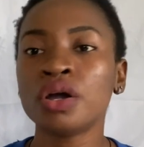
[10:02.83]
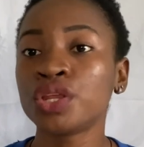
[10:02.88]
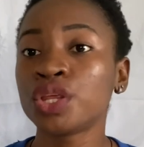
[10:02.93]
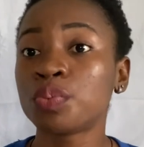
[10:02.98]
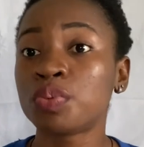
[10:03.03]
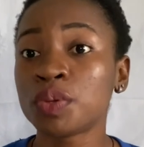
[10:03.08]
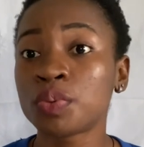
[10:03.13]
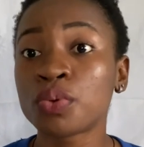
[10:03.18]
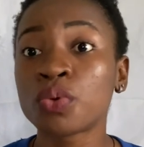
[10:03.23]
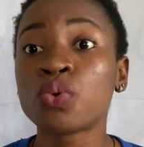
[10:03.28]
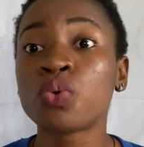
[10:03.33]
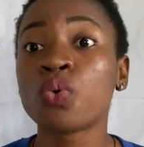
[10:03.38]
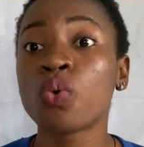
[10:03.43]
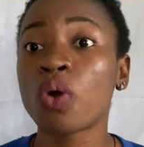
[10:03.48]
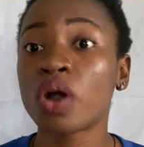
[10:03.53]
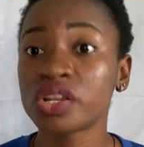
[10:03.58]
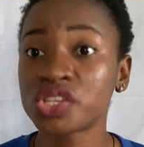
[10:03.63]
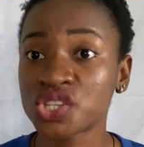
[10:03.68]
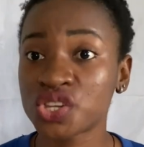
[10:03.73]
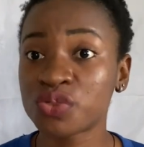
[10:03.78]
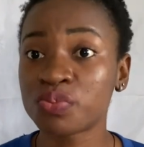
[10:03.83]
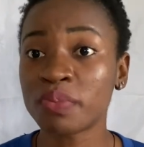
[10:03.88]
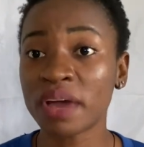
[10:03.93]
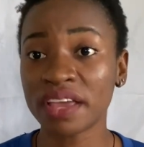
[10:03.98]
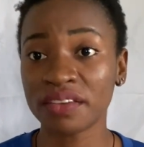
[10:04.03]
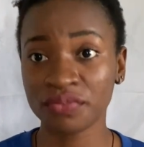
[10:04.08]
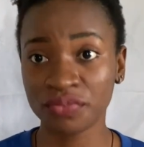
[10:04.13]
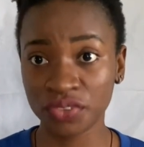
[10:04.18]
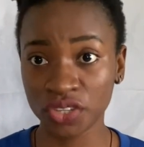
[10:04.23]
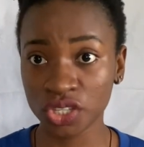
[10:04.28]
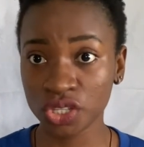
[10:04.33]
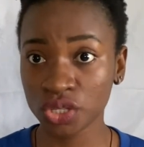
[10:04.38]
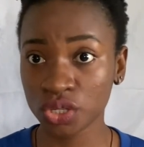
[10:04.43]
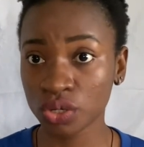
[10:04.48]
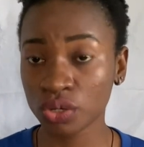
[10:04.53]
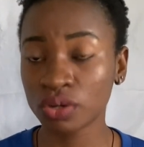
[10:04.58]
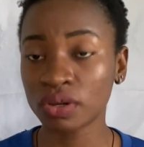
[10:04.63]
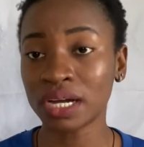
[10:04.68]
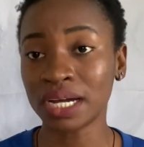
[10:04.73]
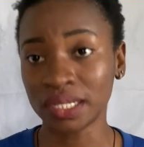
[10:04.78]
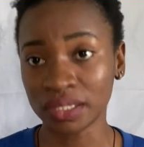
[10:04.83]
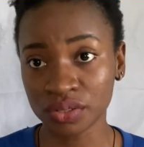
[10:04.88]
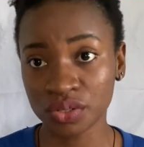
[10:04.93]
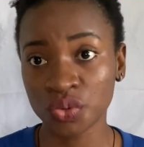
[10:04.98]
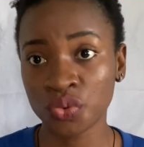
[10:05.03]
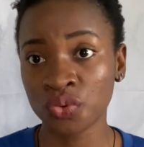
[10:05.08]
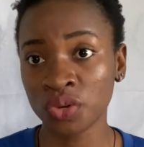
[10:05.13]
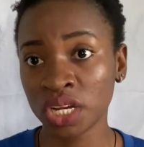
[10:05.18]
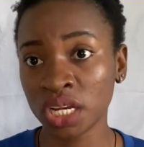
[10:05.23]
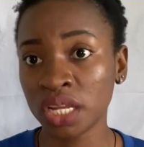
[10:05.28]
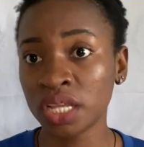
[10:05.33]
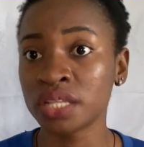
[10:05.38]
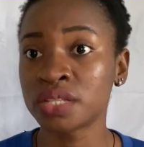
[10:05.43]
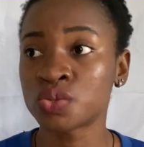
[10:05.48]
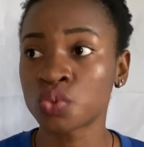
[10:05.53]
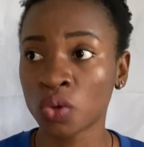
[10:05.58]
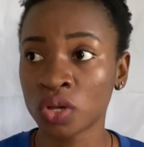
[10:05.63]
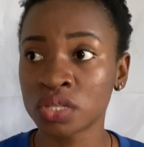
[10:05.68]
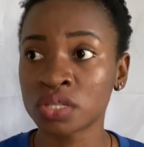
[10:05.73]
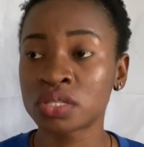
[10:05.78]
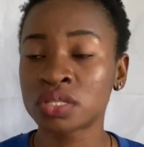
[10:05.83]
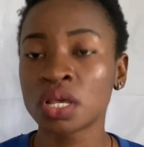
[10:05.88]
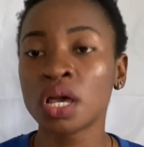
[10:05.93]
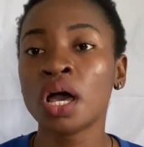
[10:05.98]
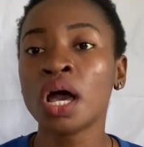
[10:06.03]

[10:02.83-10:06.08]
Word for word: the people who watched my video and really it was